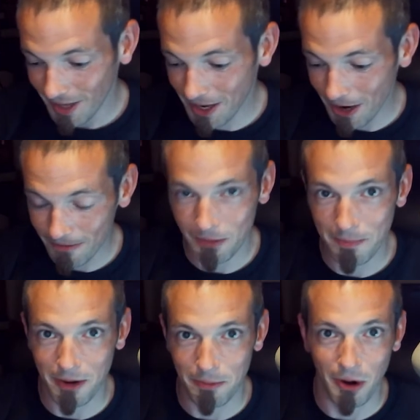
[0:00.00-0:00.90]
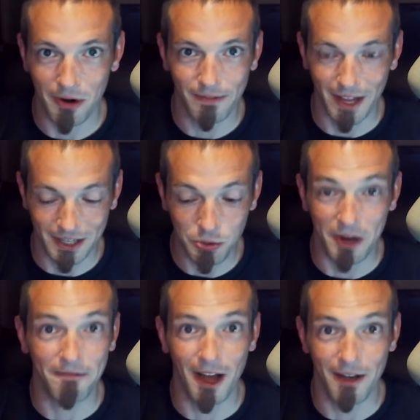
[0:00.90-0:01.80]
for the better part of like
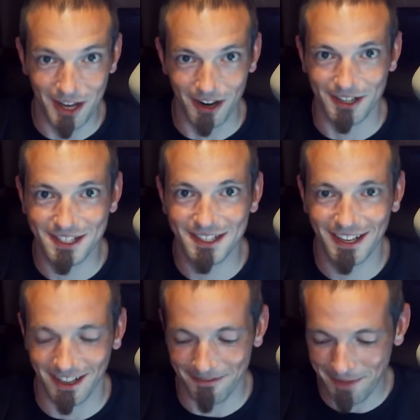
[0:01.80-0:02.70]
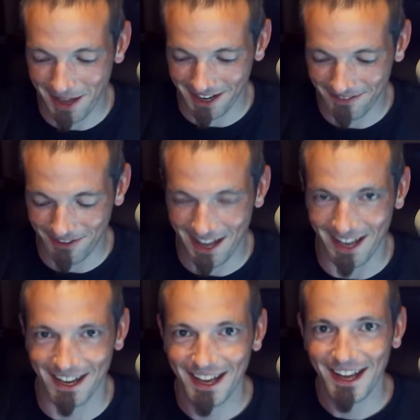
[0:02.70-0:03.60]
25 years, I've been a
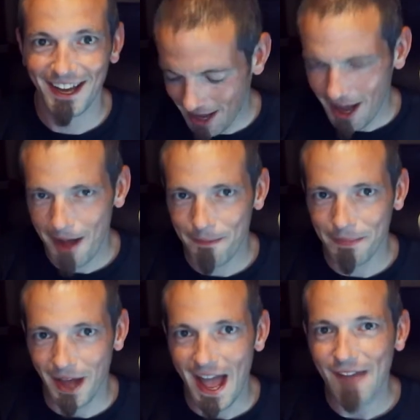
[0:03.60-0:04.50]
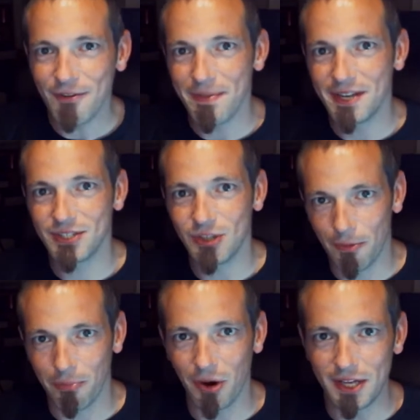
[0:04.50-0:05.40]
fan. I haven't been so
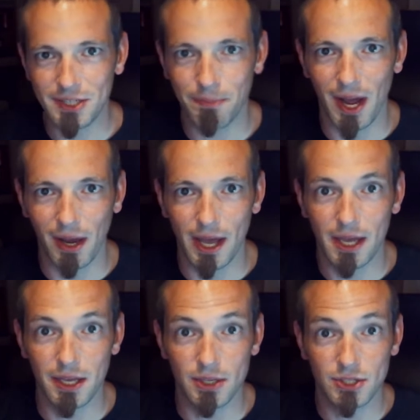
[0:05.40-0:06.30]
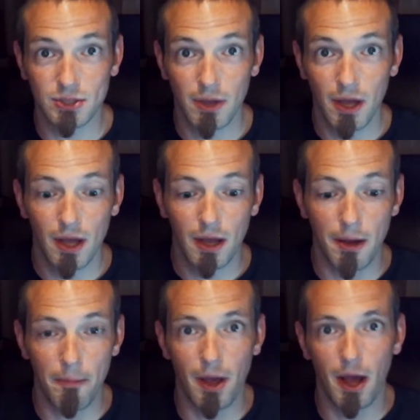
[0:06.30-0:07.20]
impressed by like his,
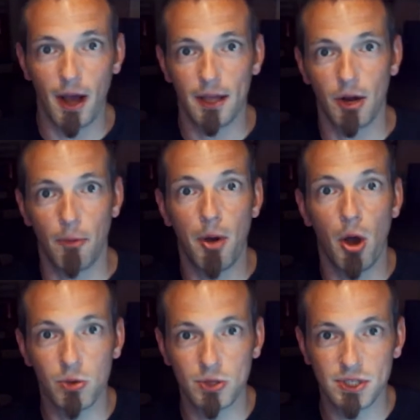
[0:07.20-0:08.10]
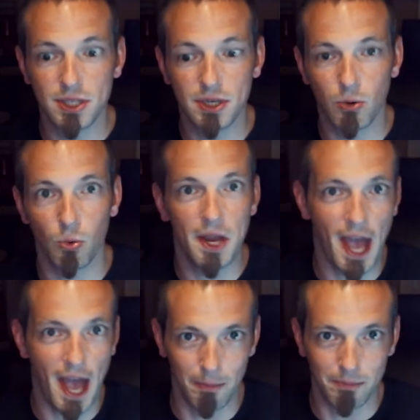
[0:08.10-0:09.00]

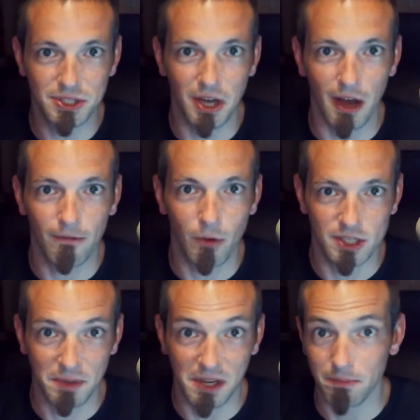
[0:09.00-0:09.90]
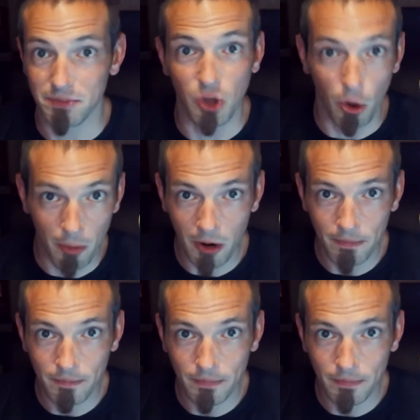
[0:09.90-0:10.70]
post-rehab stuff, where he's become sober